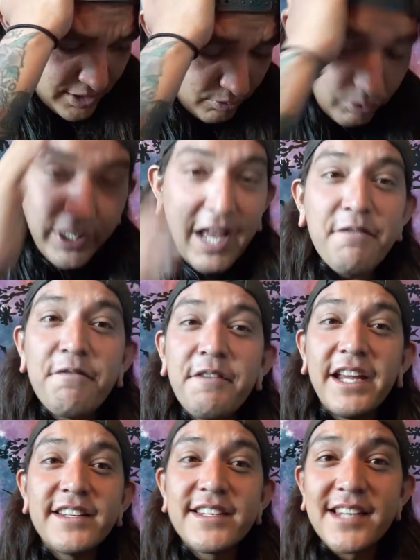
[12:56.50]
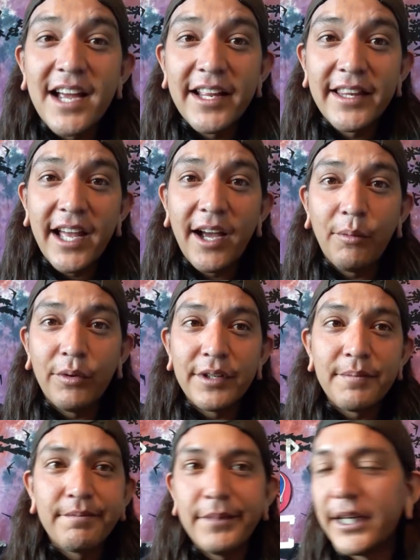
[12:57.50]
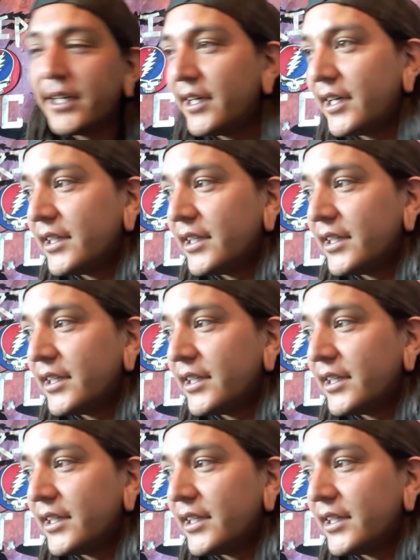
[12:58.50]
we'll let fate decide that one. But